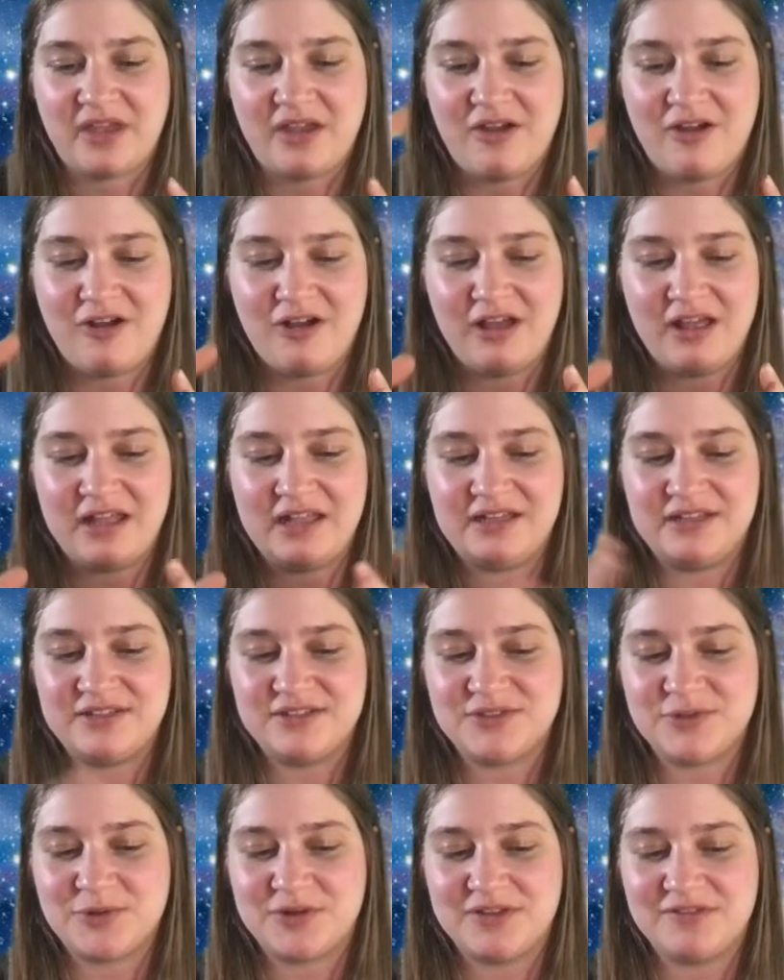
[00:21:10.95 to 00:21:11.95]
on
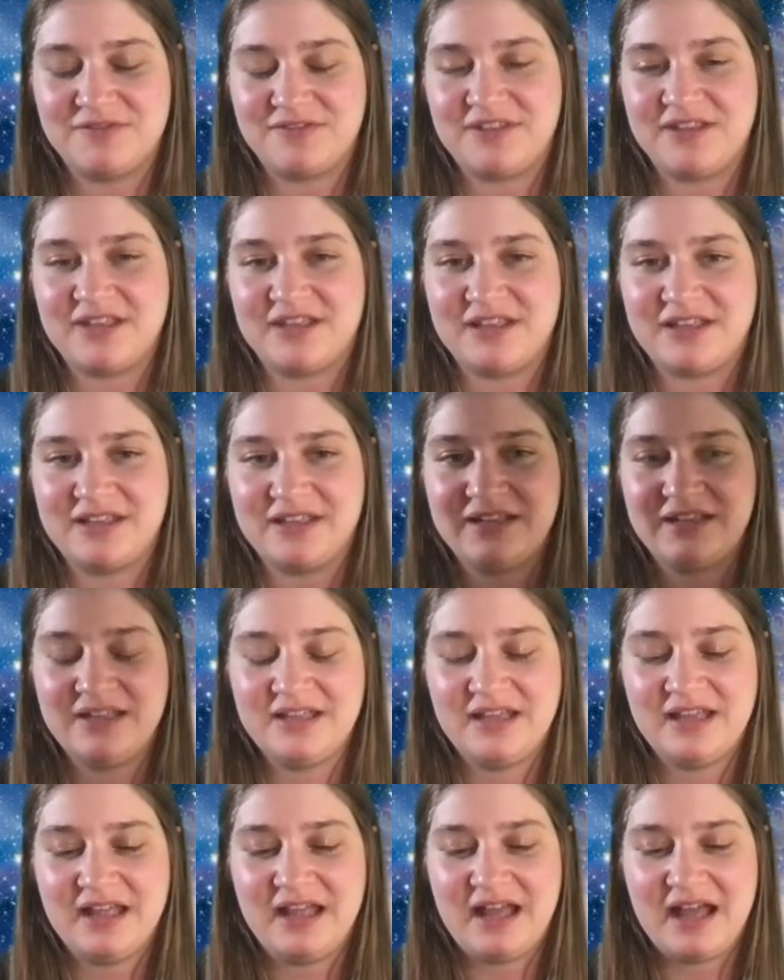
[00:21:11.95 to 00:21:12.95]
sort of the
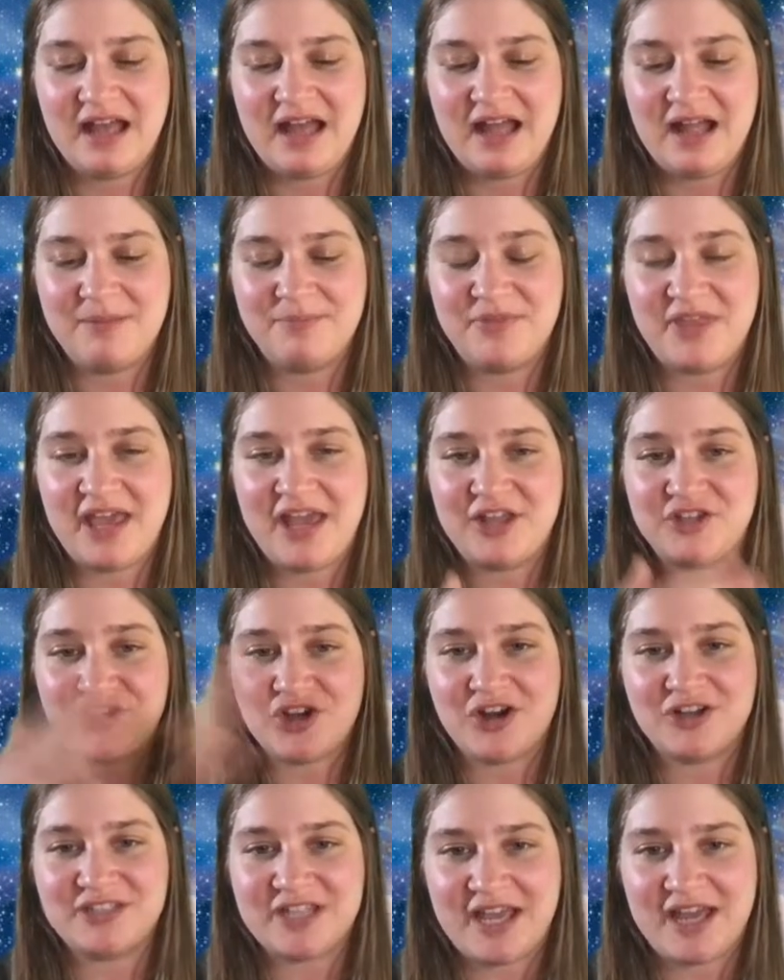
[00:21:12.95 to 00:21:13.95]

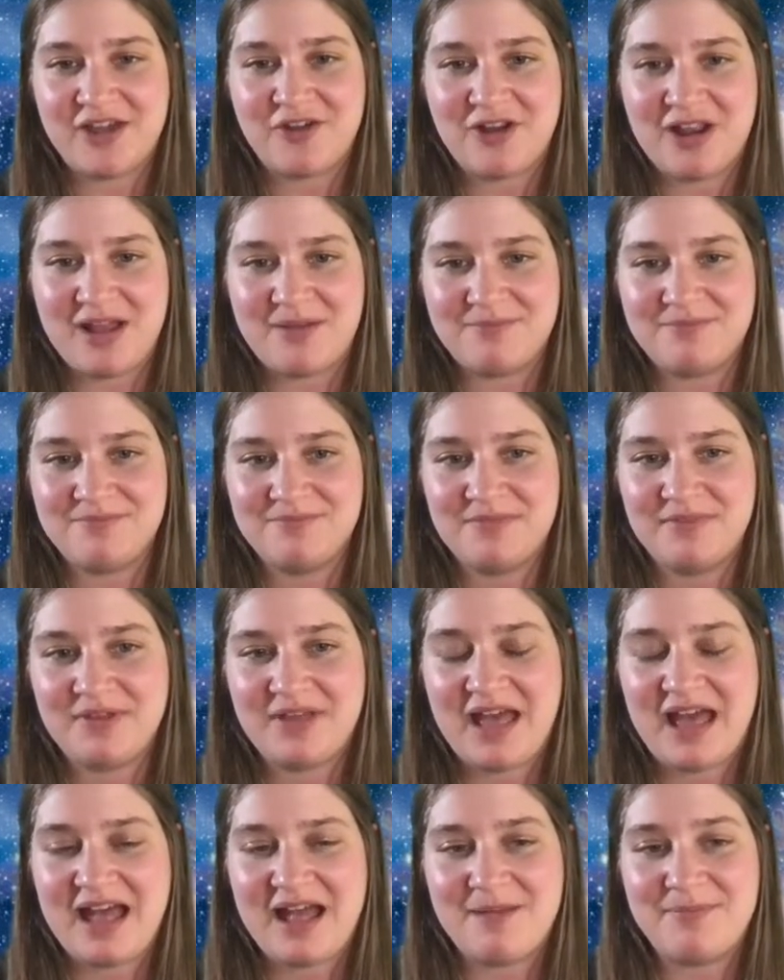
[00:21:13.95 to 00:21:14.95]
HR diagram
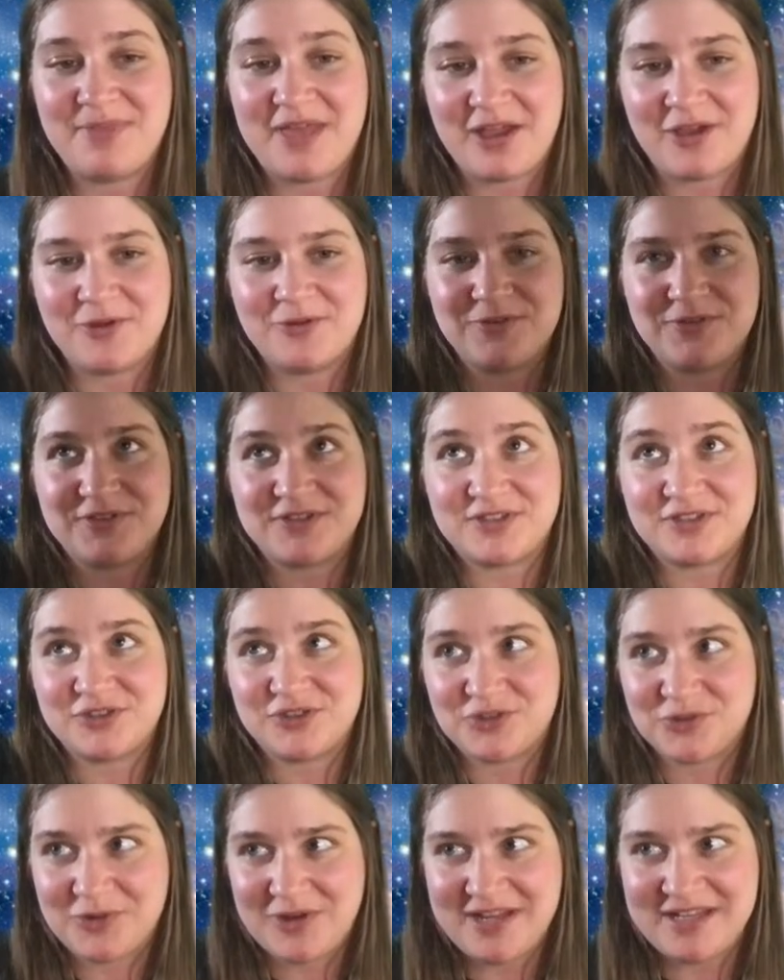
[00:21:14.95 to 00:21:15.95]
that goes
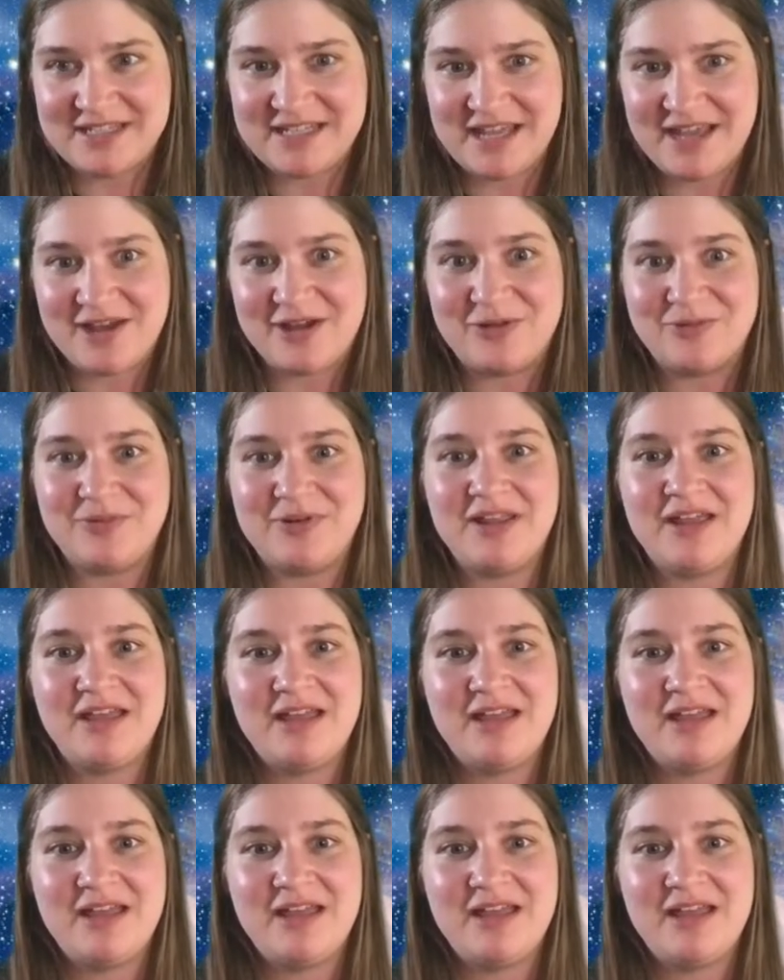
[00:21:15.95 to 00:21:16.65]
straight down.